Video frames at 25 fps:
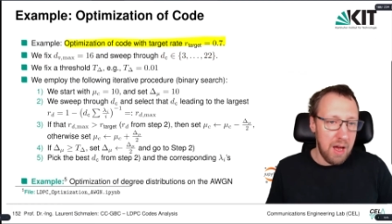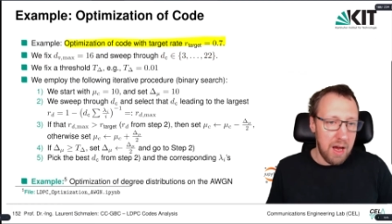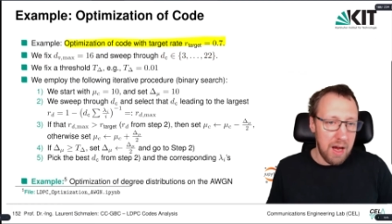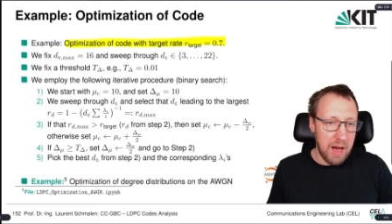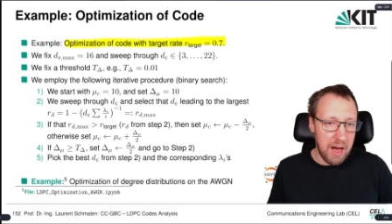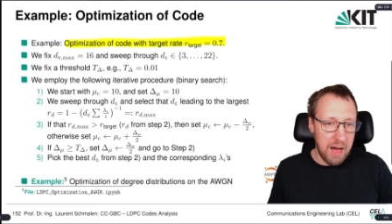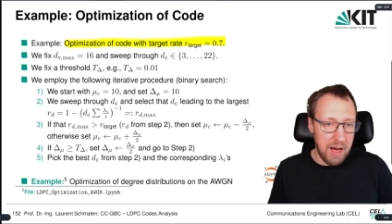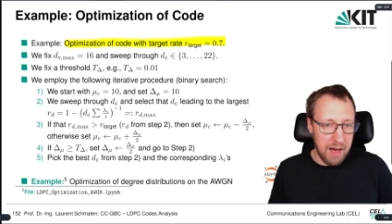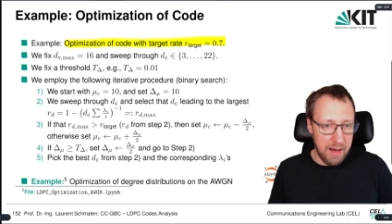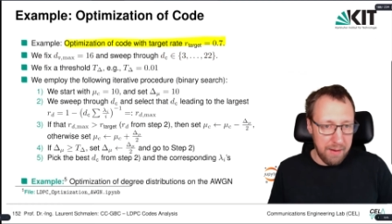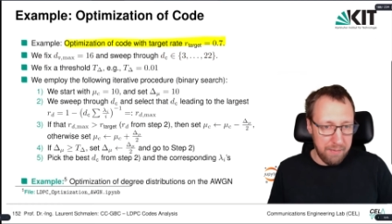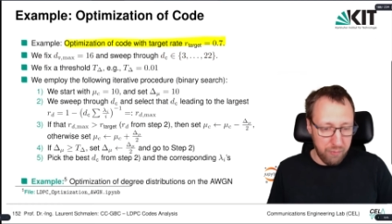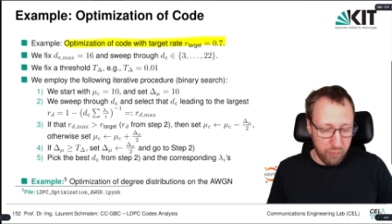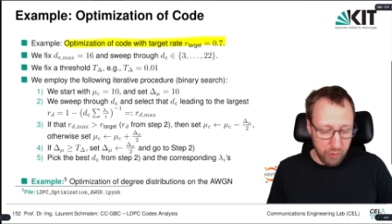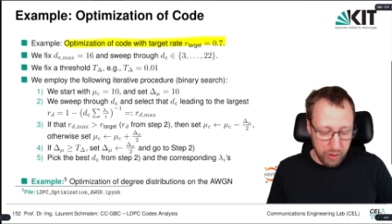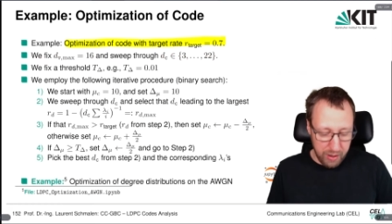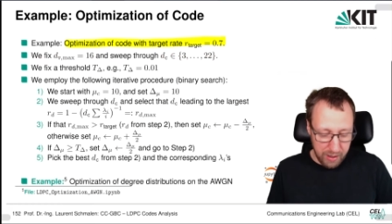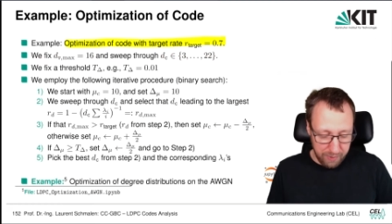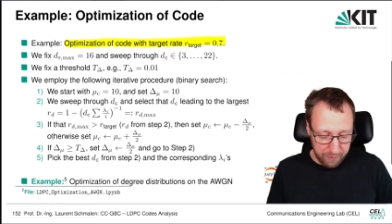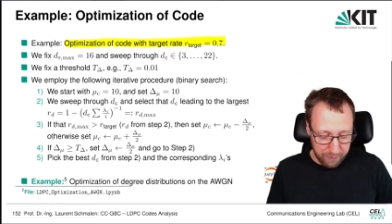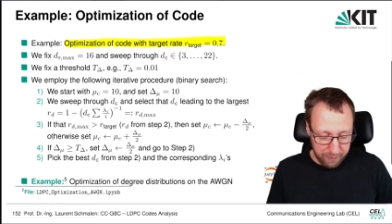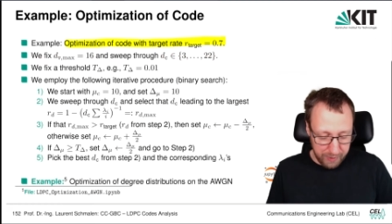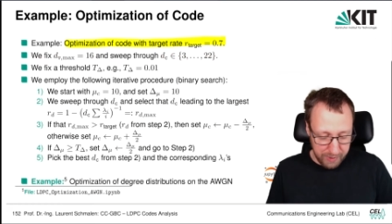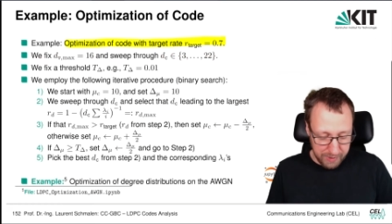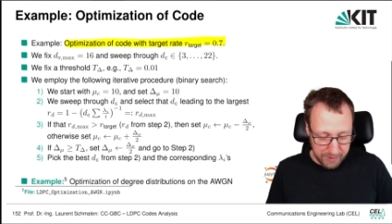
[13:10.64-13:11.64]
We
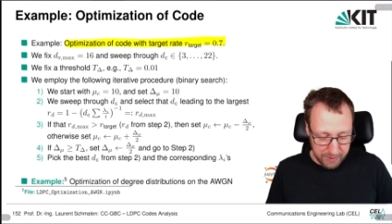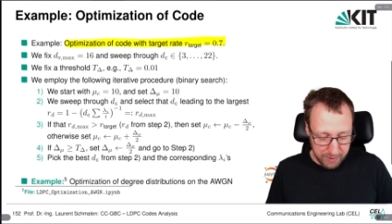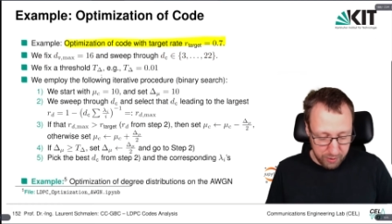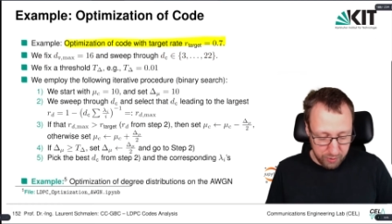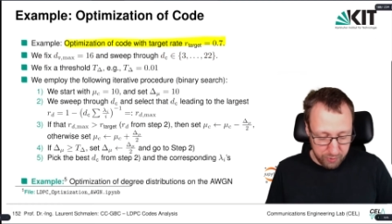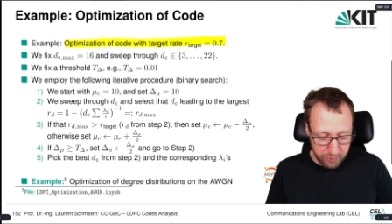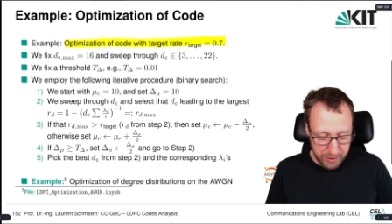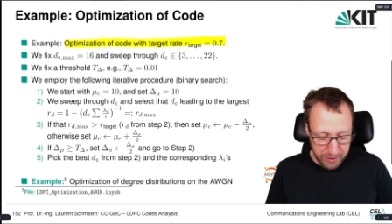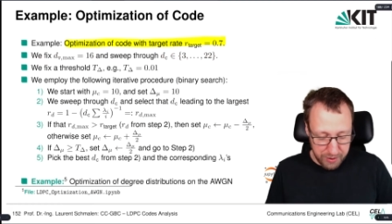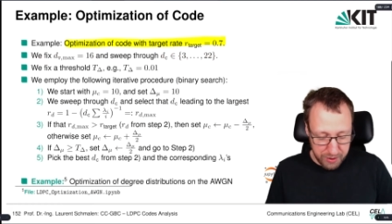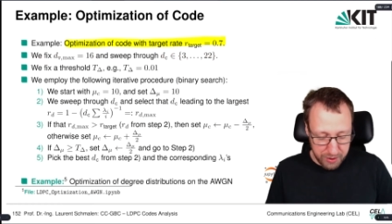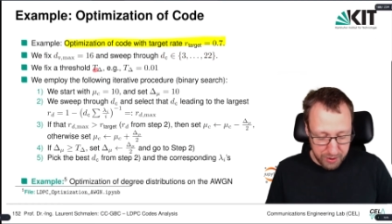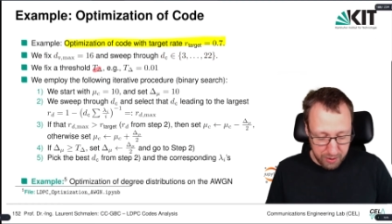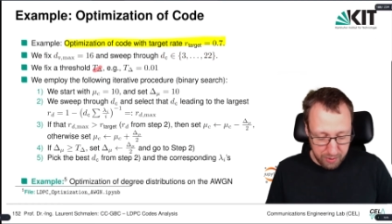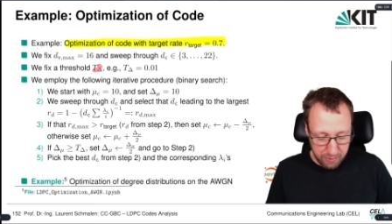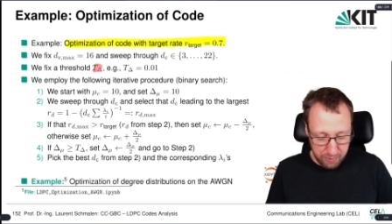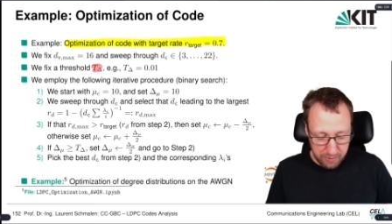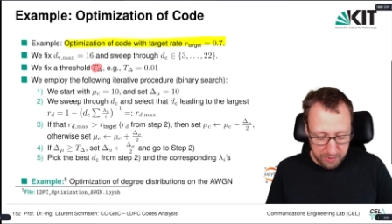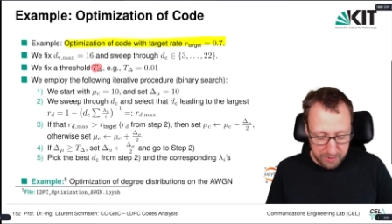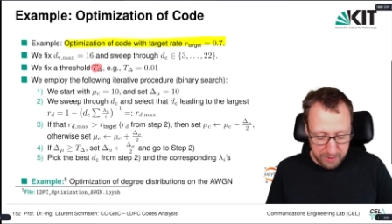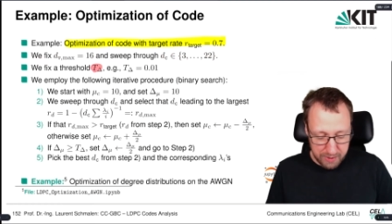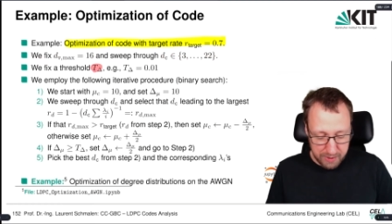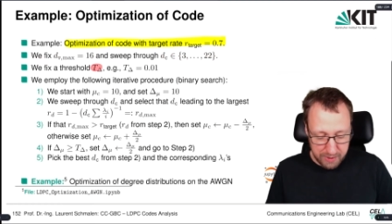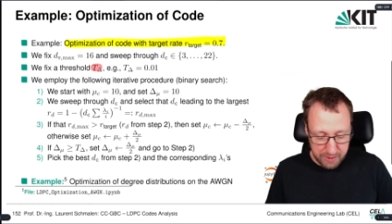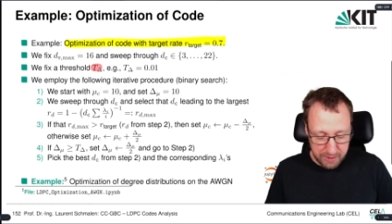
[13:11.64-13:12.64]
can fix a
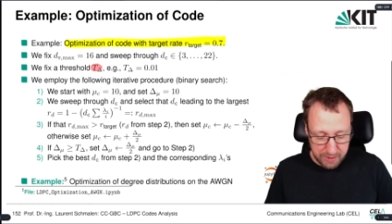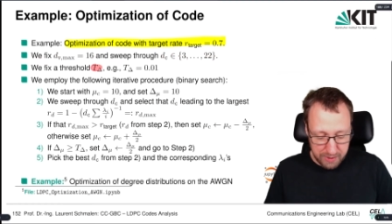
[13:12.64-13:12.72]
threshold